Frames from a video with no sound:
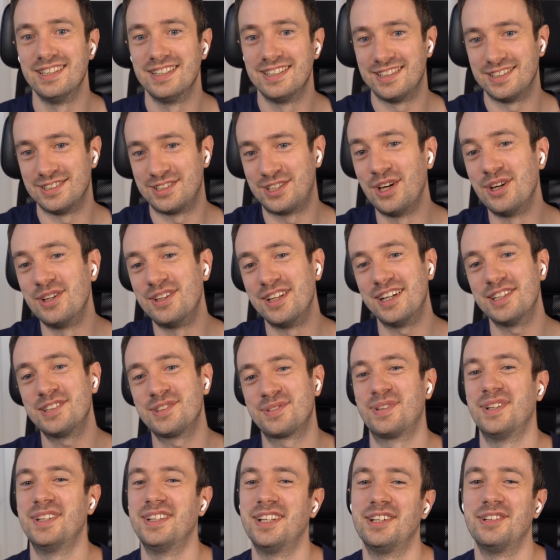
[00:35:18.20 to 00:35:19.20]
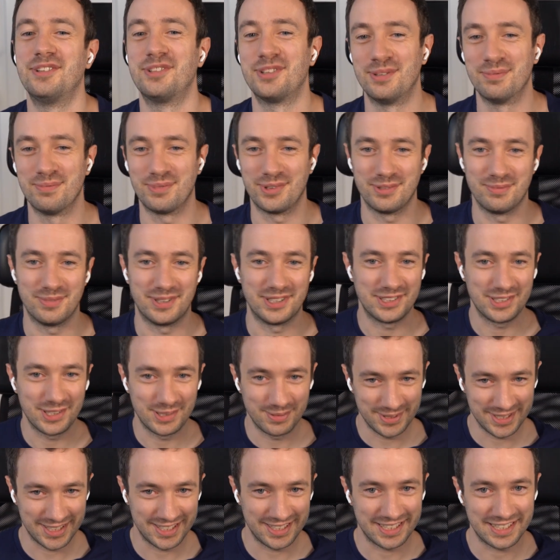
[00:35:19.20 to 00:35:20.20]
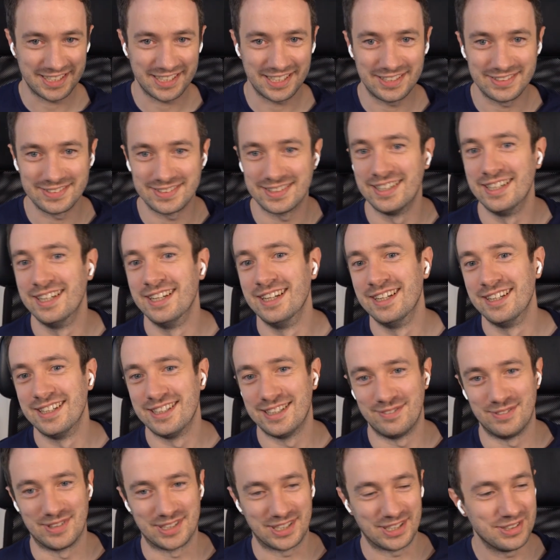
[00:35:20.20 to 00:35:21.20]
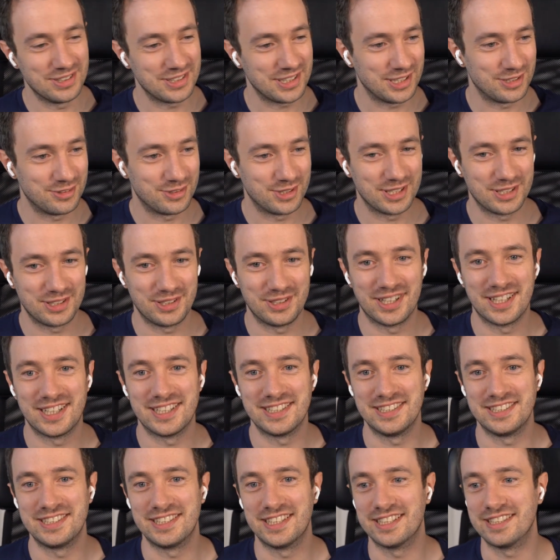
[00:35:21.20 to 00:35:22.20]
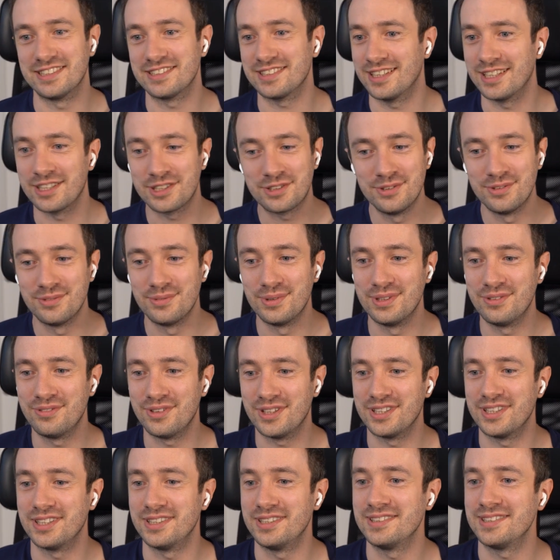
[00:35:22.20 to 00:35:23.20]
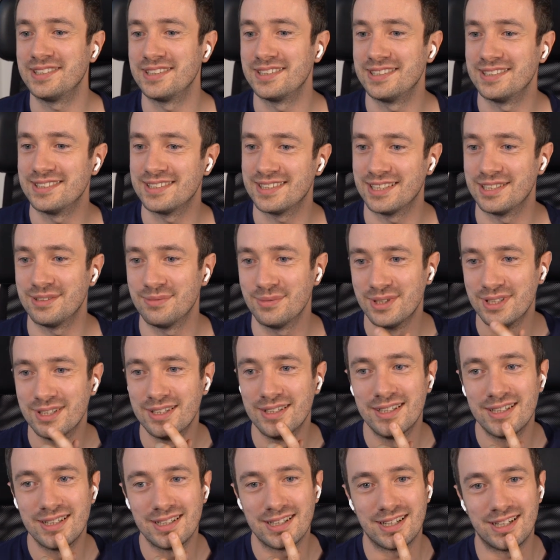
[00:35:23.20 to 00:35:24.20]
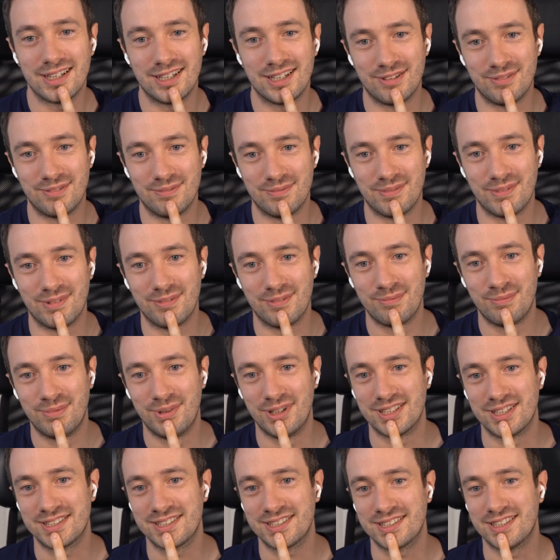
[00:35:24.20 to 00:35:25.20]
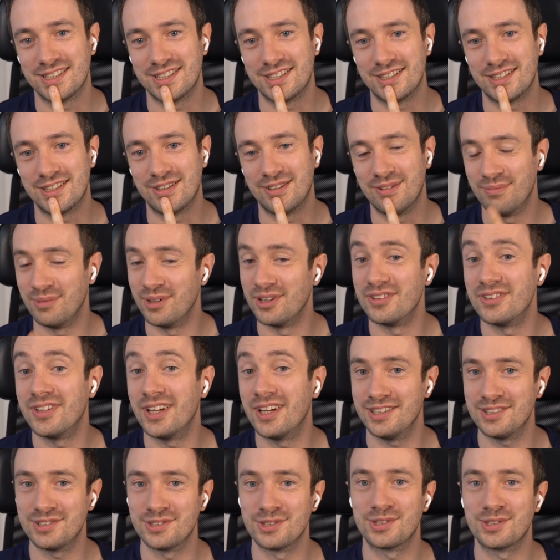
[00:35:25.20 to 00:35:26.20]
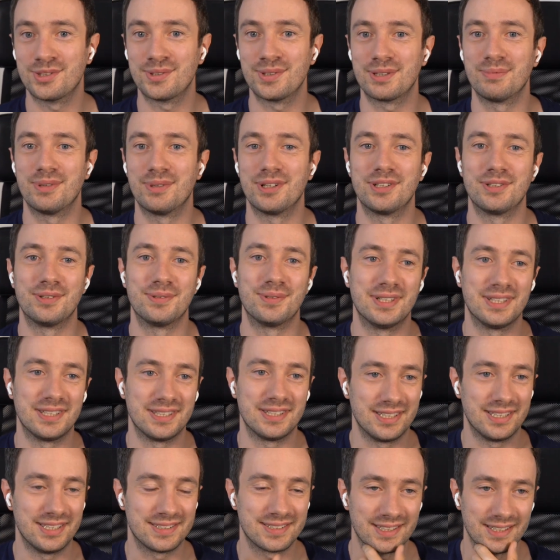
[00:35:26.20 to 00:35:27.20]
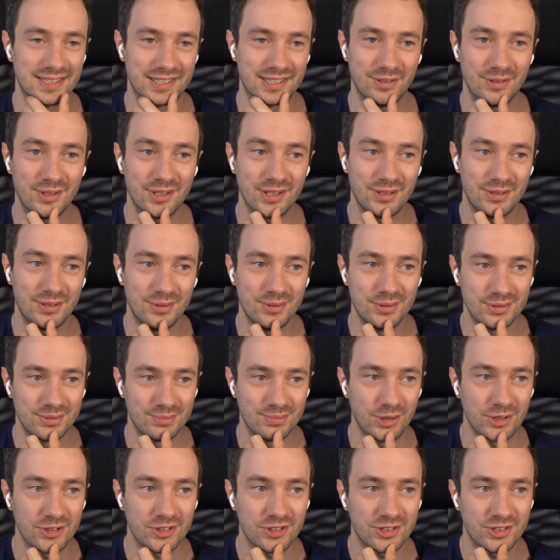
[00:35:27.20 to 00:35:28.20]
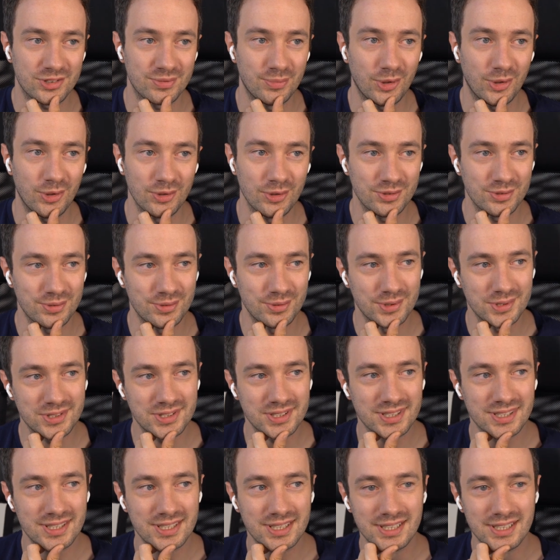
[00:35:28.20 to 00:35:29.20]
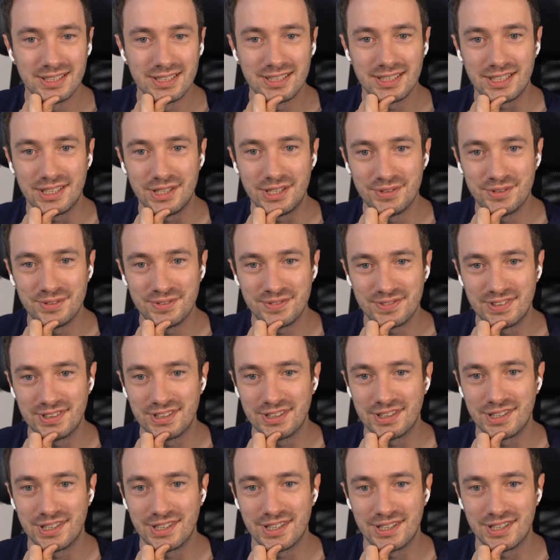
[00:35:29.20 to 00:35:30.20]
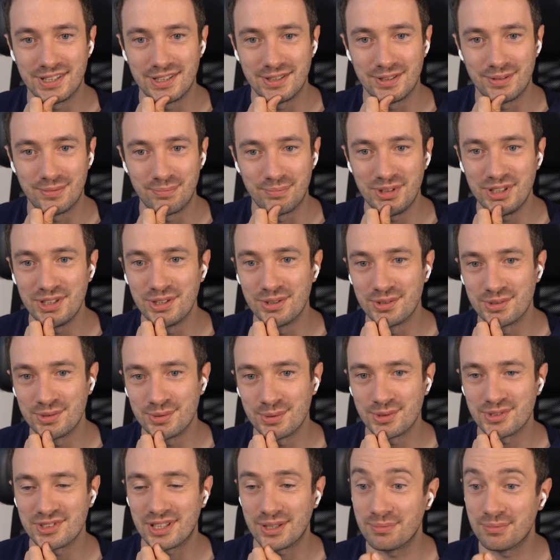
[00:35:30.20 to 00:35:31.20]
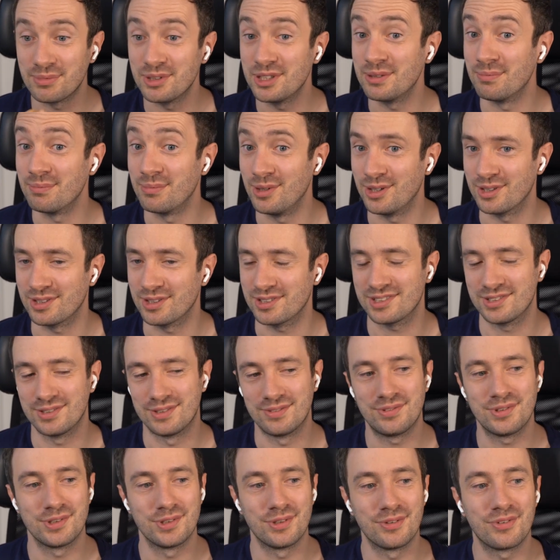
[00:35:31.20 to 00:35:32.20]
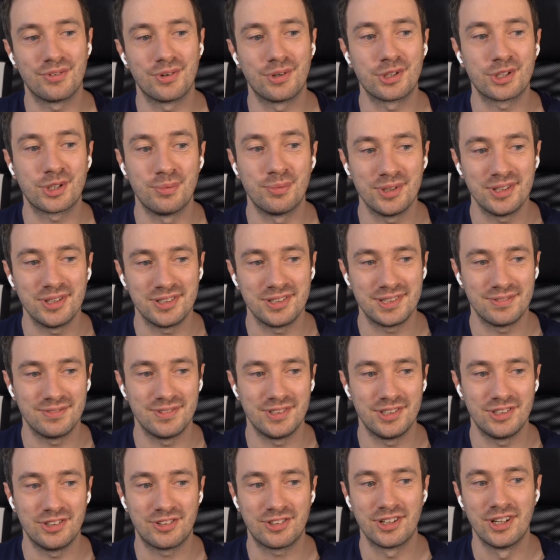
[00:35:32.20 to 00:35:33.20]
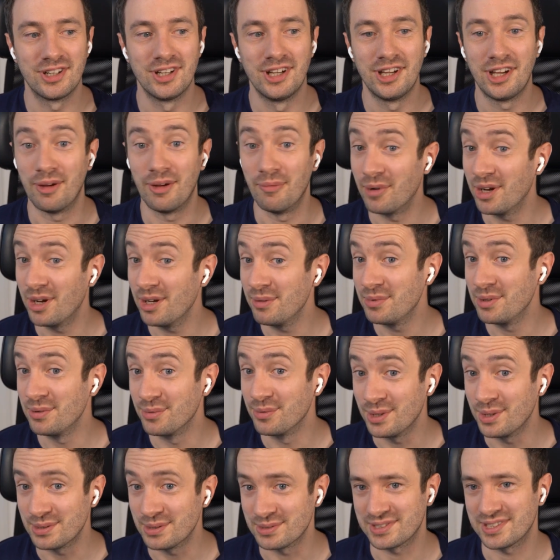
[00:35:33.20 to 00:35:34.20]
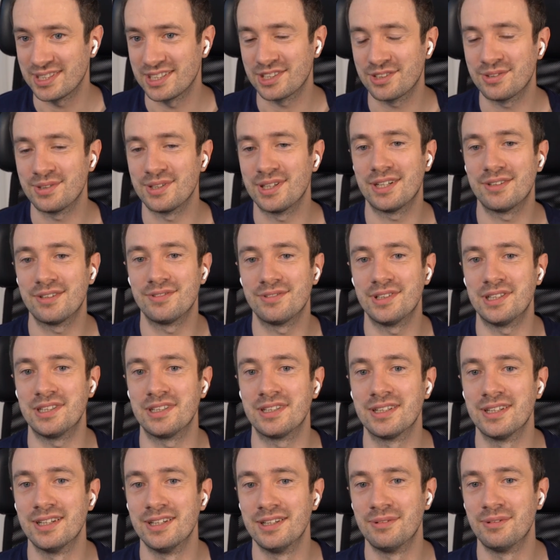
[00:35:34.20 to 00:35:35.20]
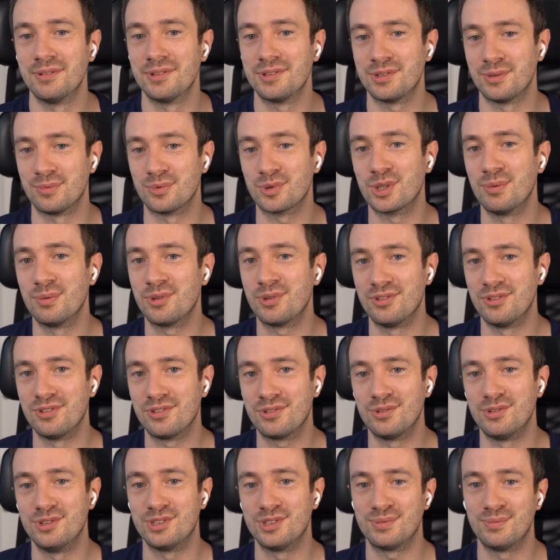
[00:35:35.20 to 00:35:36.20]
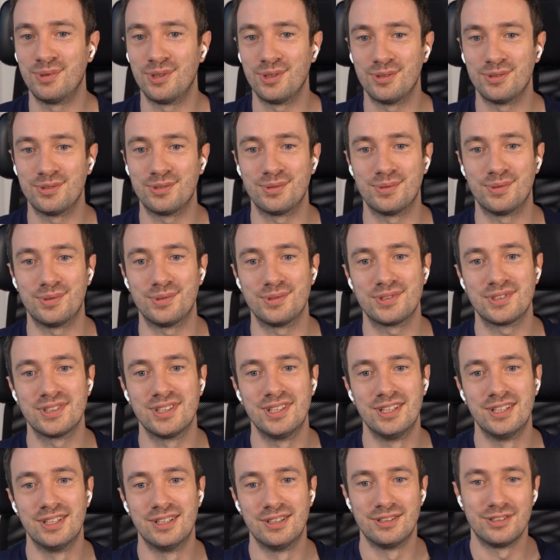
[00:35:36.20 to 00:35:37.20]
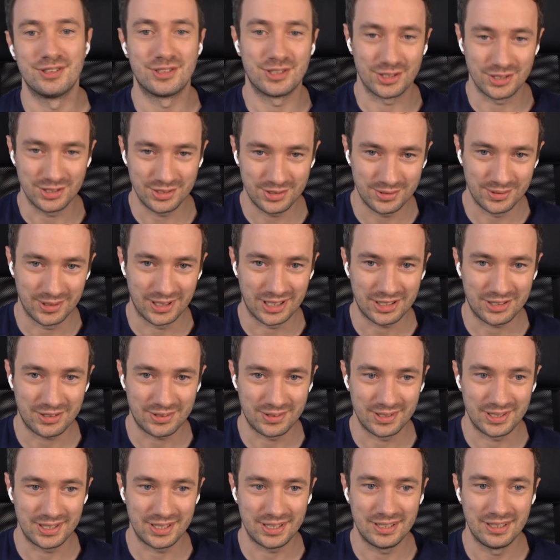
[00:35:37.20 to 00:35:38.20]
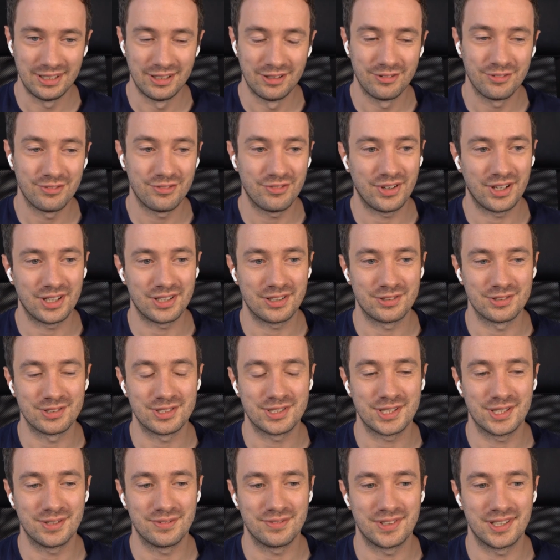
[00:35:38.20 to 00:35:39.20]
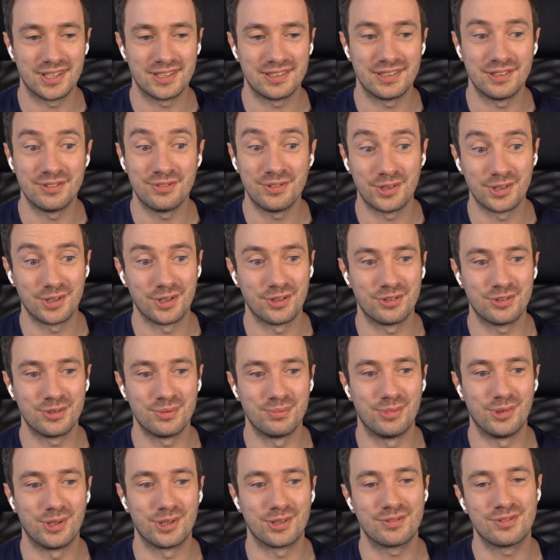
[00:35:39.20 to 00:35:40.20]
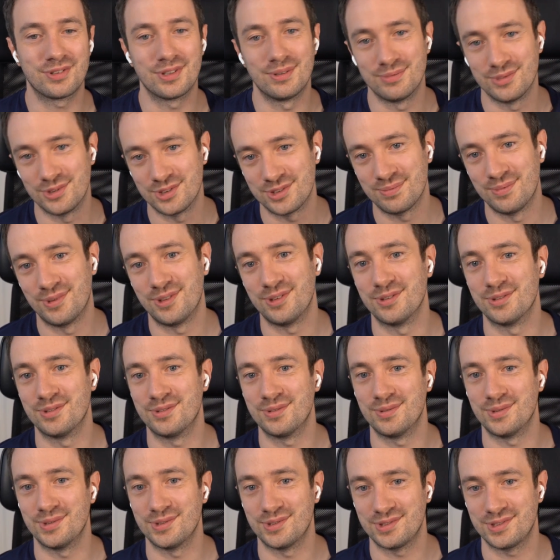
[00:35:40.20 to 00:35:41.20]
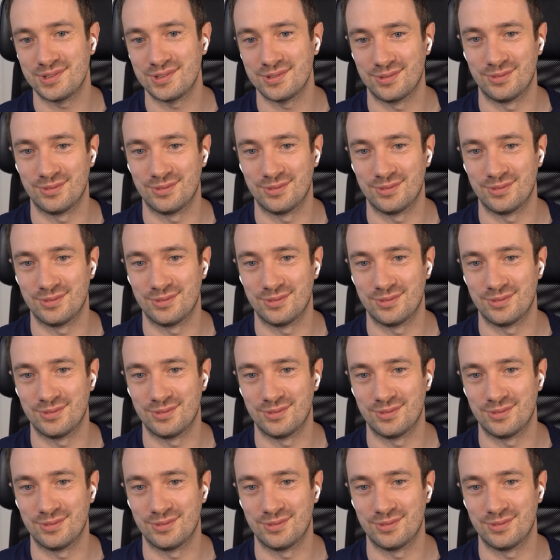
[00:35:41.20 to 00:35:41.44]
And so that's when I jump on my Serpstat account. I'm like, okay, what are you hiding, guys? I couldn't really find anything this time. But that is a trick, by the way. It's like you can use much smaller tools if the bigger tools are being blocked. So if you're in a very competitive niche, it might be worth actually having subscriptions to these smaller tools just to actually find the stuff that they forgot to block from the smaller tools